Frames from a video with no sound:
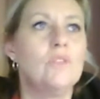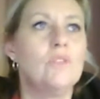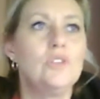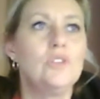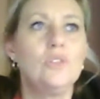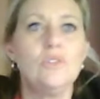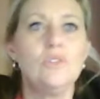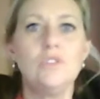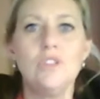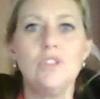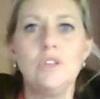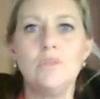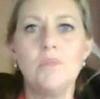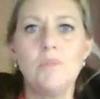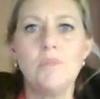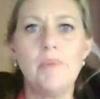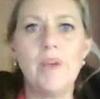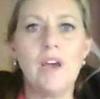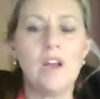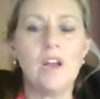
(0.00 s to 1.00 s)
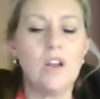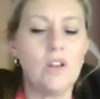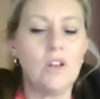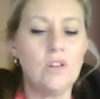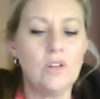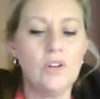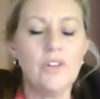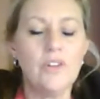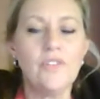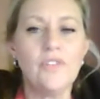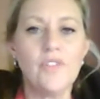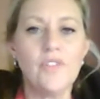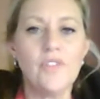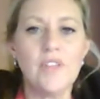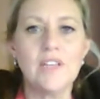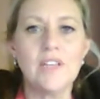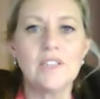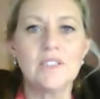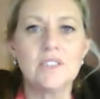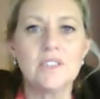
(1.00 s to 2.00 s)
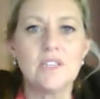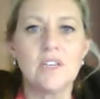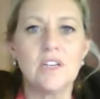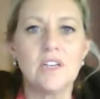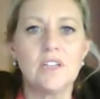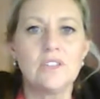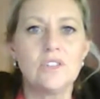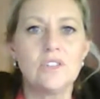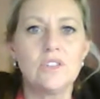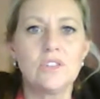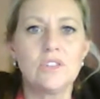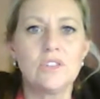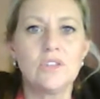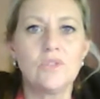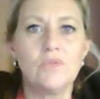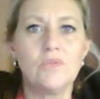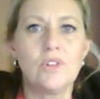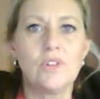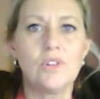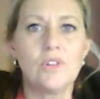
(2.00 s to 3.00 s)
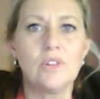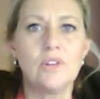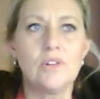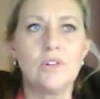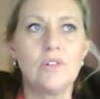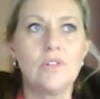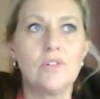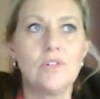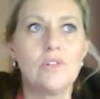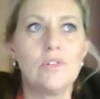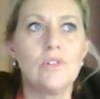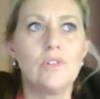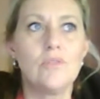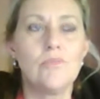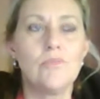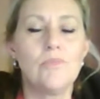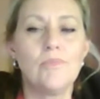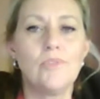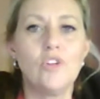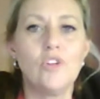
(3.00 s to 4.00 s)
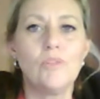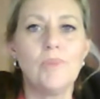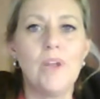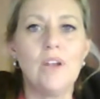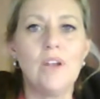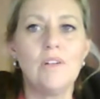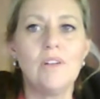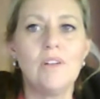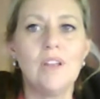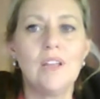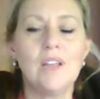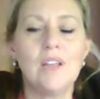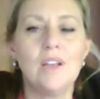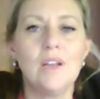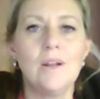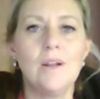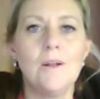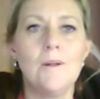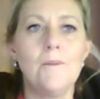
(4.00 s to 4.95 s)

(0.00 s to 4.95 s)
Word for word: We talk to them about a lot of things that are to do with new parenting.